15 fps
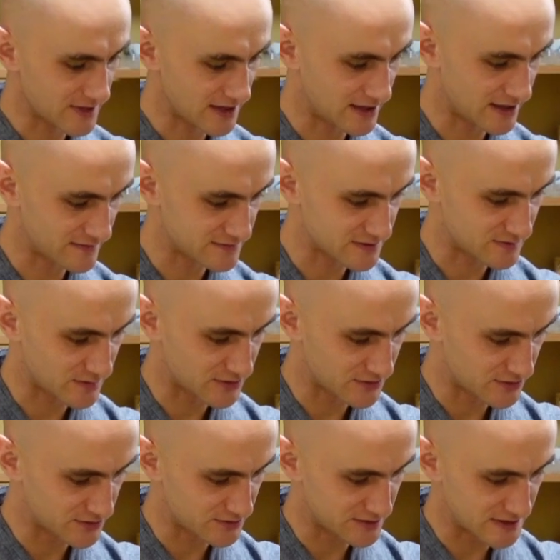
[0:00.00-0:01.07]
I have some other
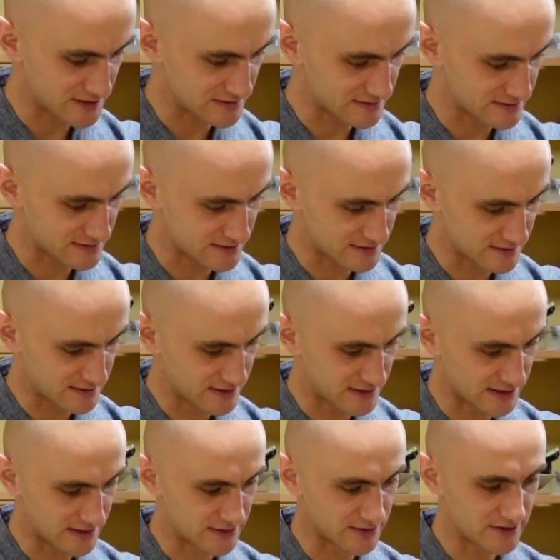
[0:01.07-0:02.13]
utensils in
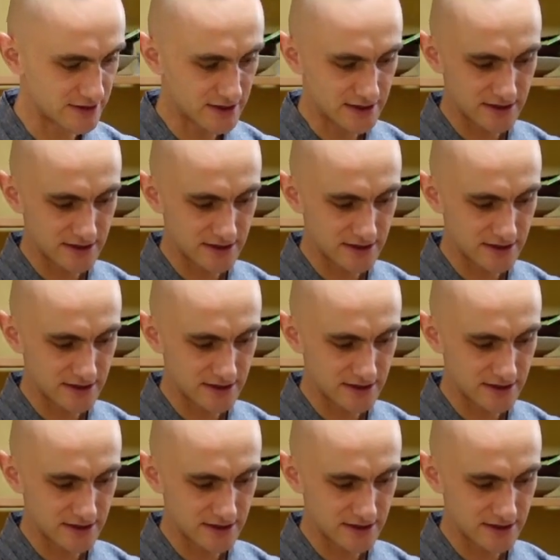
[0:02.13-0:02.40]
here.